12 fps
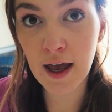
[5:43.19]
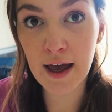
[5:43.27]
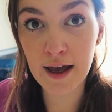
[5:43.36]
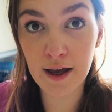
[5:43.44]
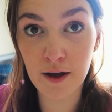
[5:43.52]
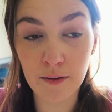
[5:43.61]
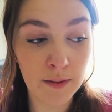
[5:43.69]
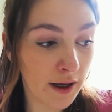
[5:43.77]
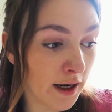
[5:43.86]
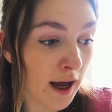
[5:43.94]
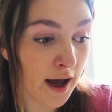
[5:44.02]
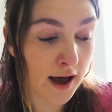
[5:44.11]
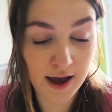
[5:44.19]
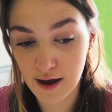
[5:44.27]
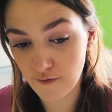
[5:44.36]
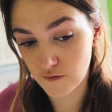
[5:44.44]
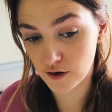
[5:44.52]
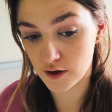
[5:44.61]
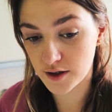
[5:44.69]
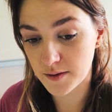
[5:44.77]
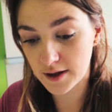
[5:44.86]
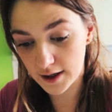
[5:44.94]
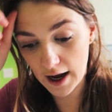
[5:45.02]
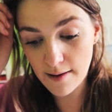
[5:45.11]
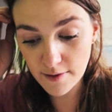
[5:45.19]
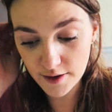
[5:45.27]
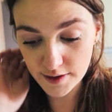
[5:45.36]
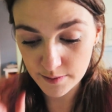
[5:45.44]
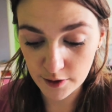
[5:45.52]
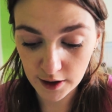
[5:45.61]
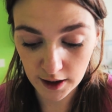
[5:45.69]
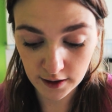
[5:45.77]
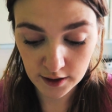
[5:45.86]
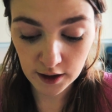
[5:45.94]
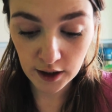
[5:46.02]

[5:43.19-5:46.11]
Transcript: Um, and I forgot to bring the camera this morning.